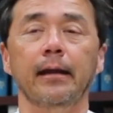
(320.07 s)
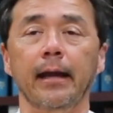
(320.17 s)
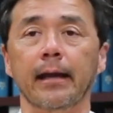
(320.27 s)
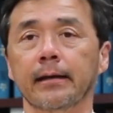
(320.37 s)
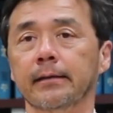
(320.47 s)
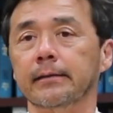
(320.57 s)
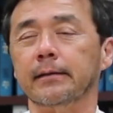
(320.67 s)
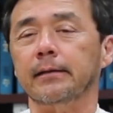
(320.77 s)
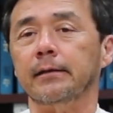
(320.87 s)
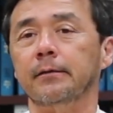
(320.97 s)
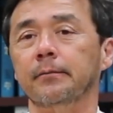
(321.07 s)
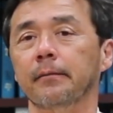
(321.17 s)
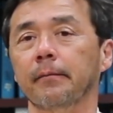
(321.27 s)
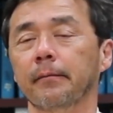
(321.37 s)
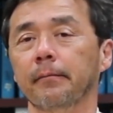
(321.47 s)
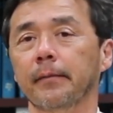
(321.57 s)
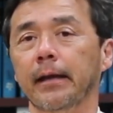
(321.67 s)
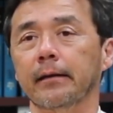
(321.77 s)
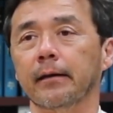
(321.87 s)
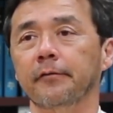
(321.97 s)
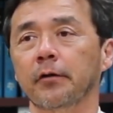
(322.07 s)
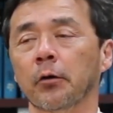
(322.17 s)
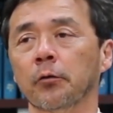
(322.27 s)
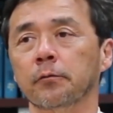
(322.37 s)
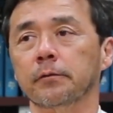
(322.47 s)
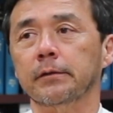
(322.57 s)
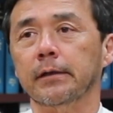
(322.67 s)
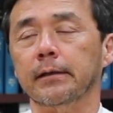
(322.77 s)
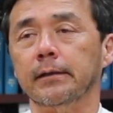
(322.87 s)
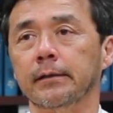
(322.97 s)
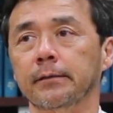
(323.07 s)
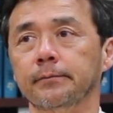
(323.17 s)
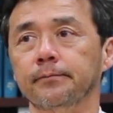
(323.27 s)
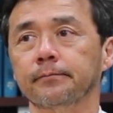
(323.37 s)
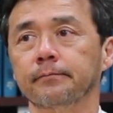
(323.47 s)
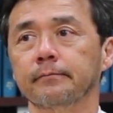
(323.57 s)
and I've known